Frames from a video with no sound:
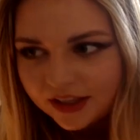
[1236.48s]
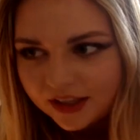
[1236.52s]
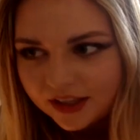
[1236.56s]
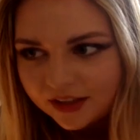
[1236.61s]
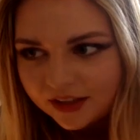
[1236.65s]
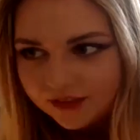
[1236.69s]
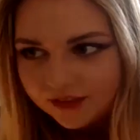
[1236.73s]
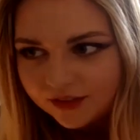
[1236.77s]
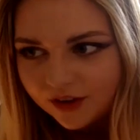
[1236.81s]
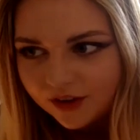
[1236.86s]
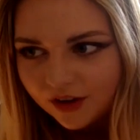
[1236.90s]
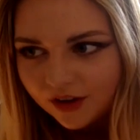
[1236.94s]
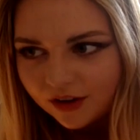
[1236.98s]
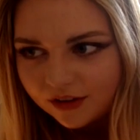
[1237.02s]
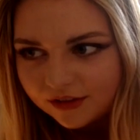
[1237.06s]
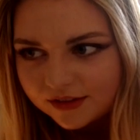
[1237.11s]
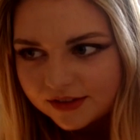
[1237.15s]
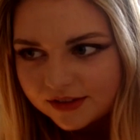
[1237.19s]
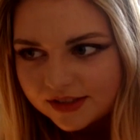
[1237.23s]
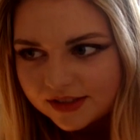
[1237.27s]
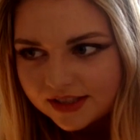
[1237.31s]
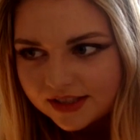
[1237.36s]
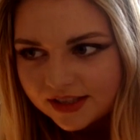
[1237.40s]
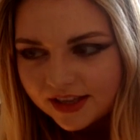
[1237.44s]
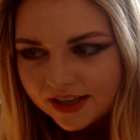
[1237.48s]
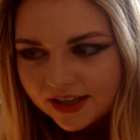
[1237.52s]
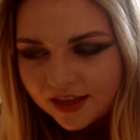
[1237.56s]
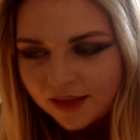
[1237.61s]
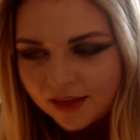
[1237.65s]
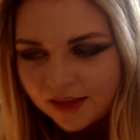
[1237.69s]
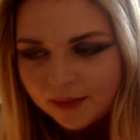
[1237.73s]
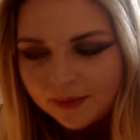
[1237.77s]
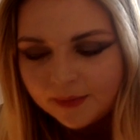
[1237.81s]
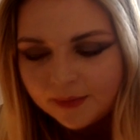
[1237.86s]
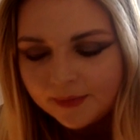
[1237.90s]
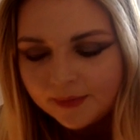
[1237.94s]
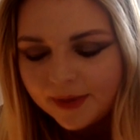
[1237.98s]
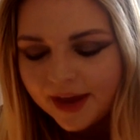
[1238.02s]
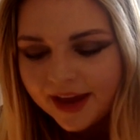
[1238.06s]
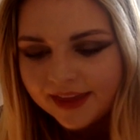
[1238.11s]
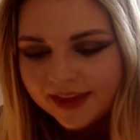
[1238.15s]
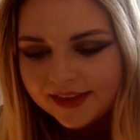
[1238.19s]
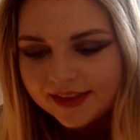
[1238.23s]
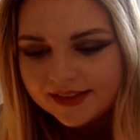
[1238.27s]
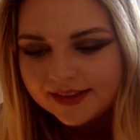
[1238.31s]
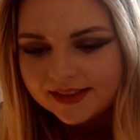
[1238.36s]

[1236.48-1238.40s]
involved in the behind the